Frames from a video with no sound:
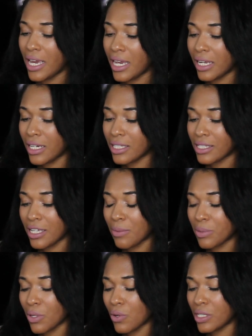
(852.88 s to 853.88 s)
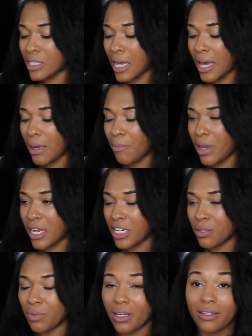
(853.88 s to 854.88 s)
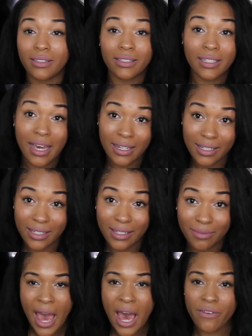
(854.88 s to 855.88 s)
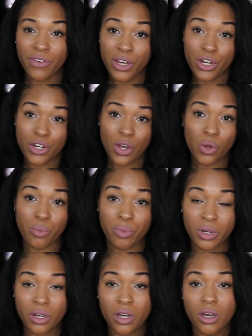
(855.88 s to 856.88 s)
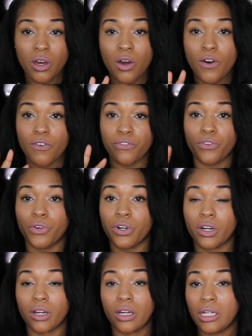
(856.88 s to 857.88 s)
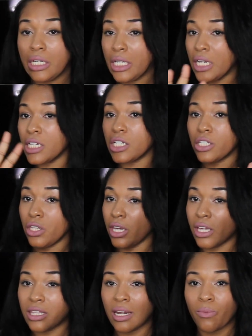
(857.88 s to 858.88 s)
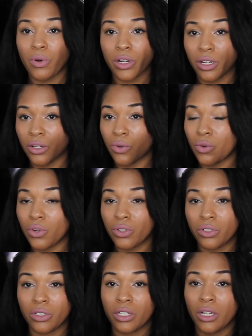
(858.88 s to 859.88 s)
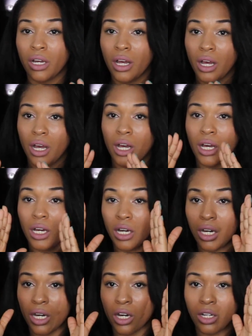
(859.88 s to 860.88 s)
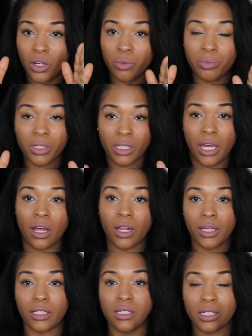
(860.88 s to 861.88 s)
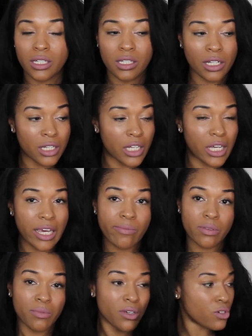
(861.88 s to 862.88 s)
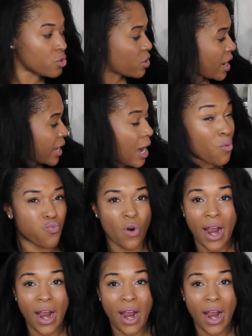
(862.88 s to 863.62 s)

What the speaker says: Any tips on time management? Yes. I have a notebook for each thing that I'm working on, or a notebook that consistently keeps me on track. I